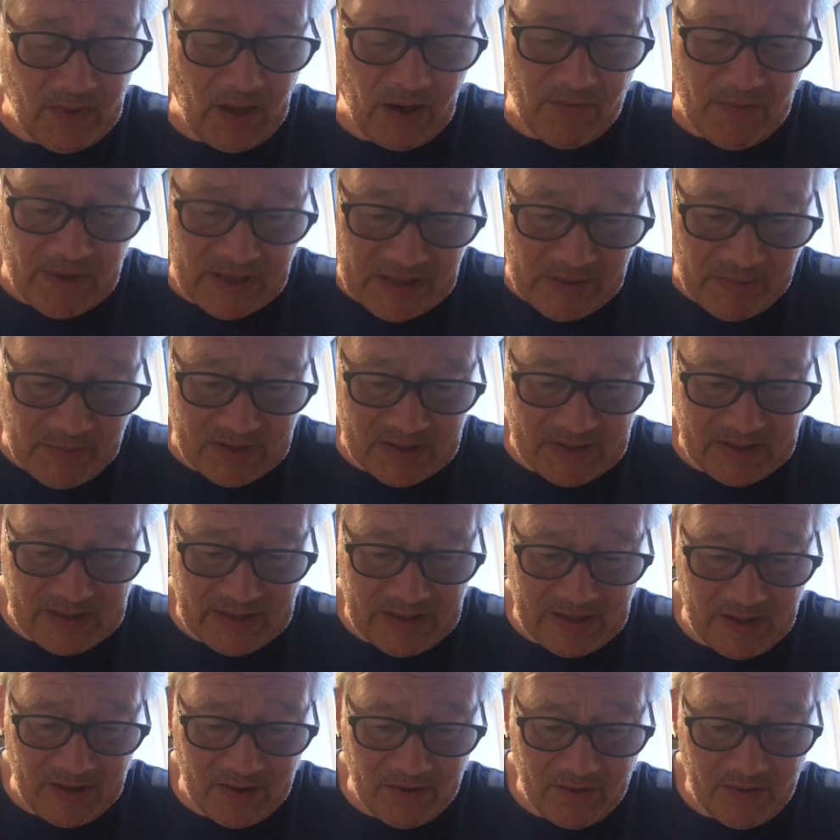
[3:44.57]
I really must see
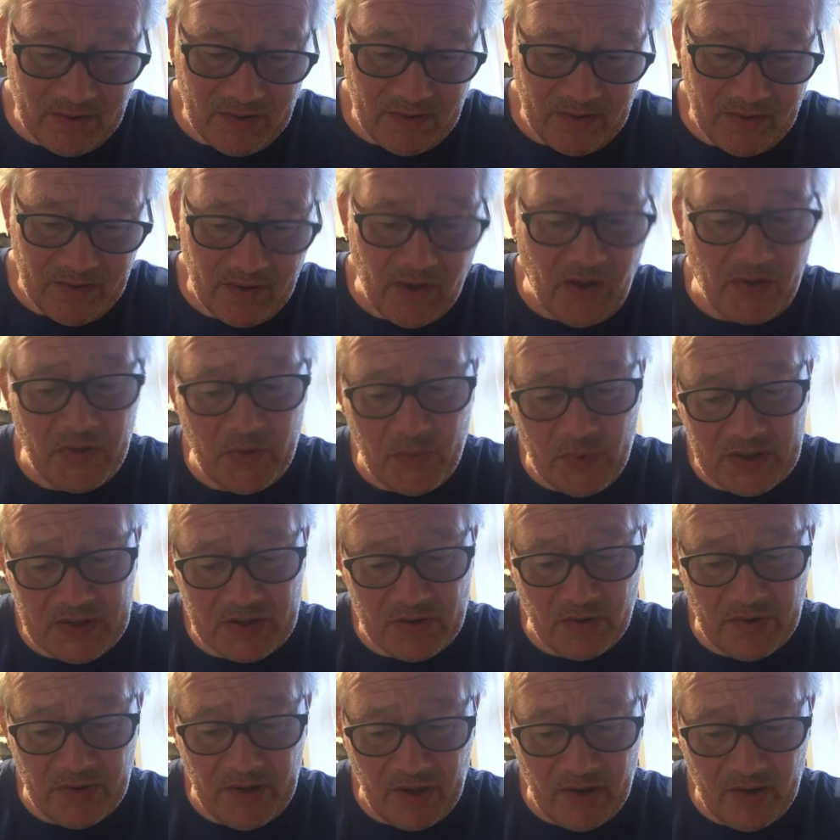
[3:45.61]
you. Not the
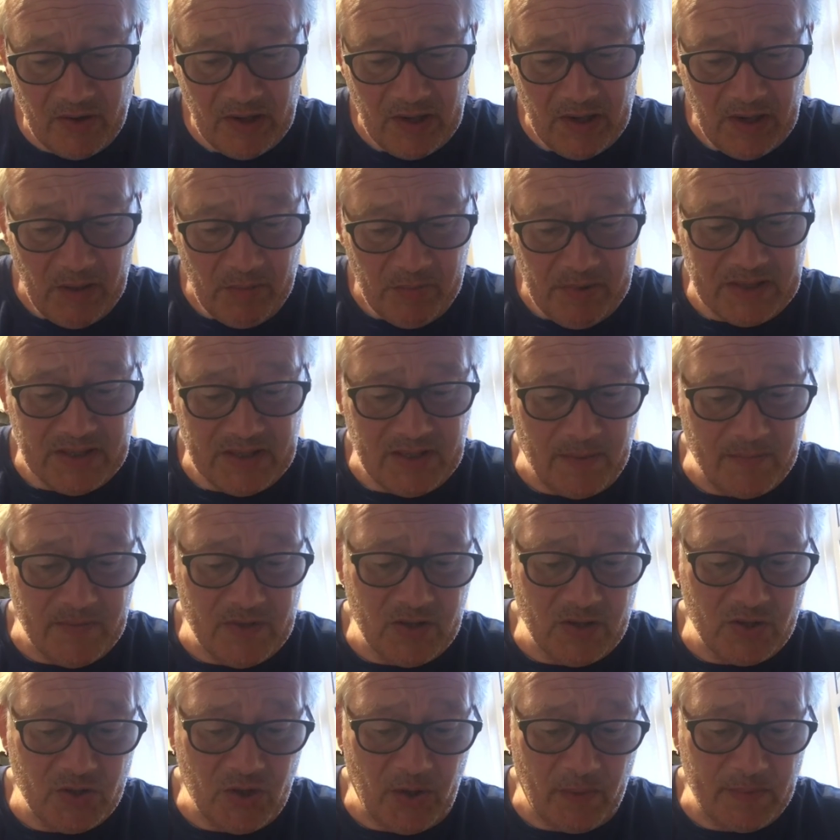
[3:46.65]
whistle, though. Please come to
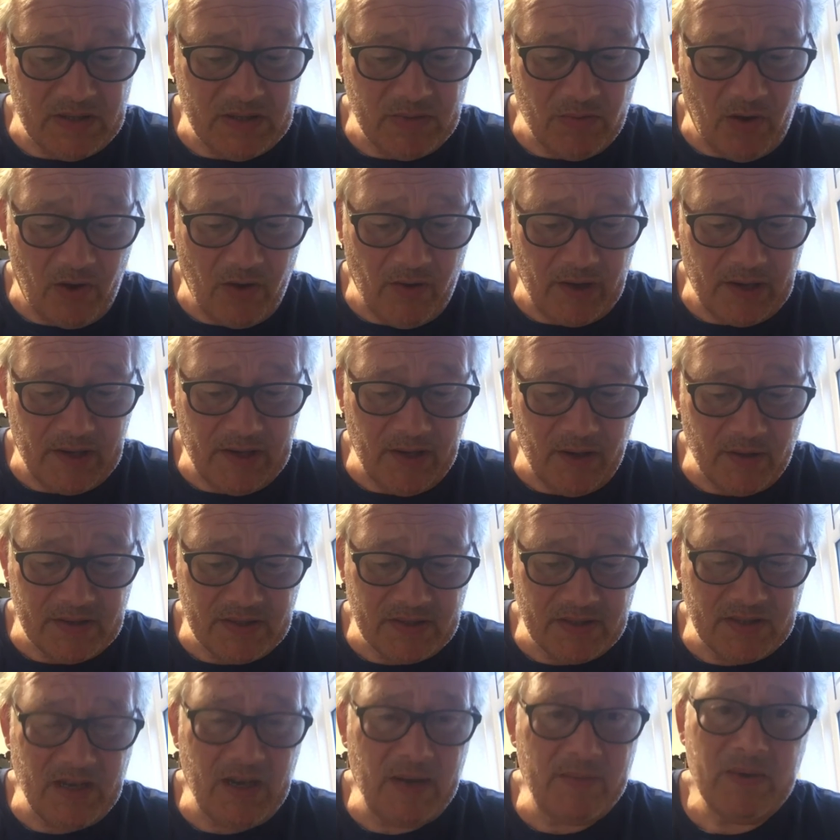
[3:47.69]
the shop tomorrow at closing
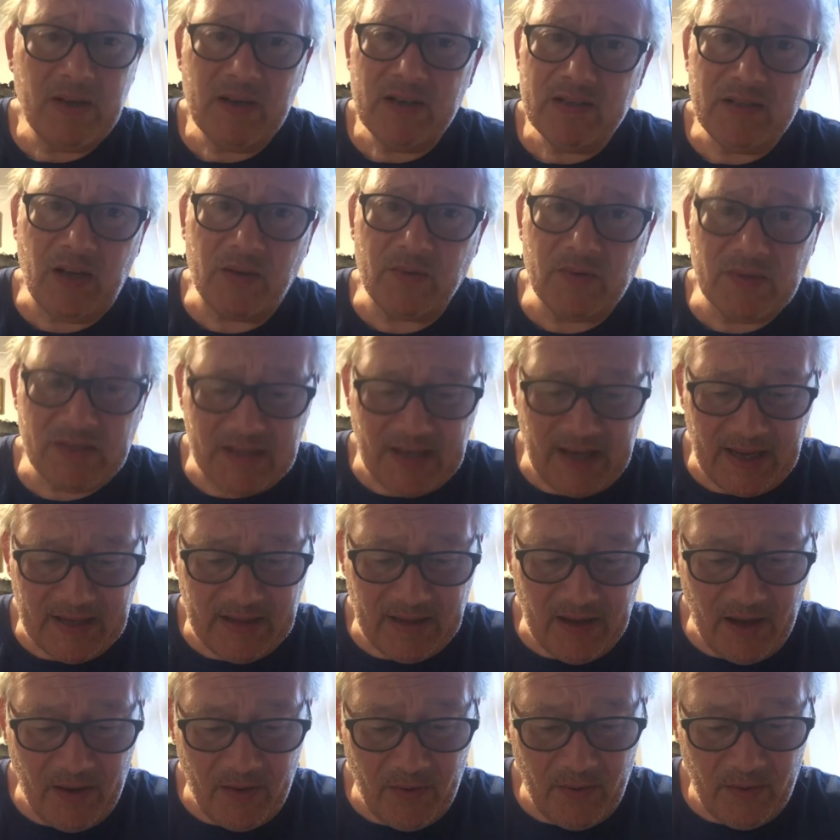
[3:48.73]
time. Don't say
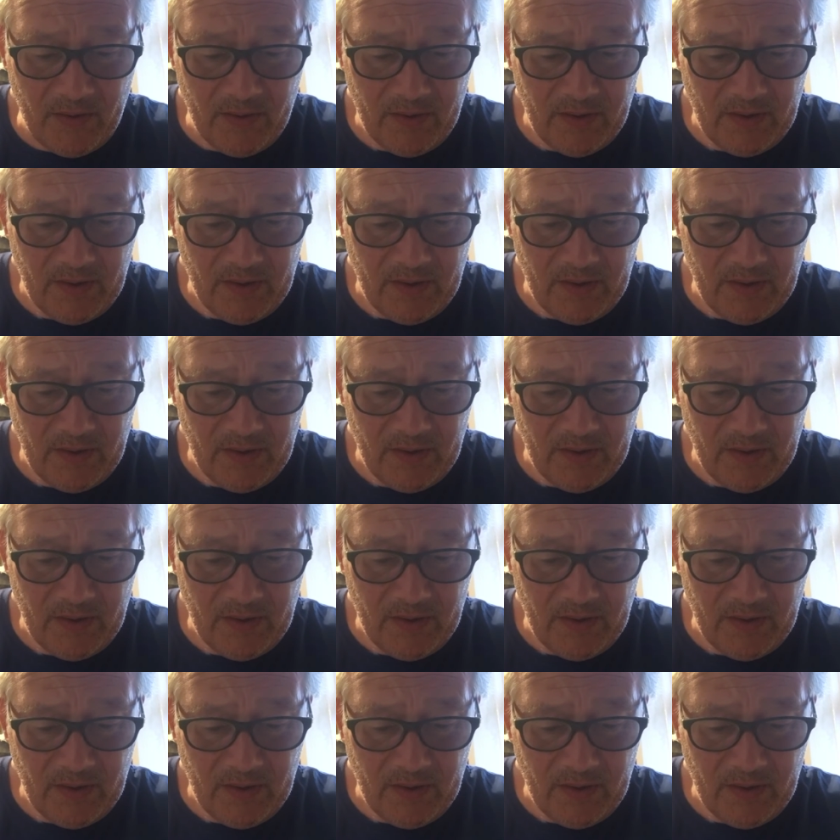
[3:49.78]
no.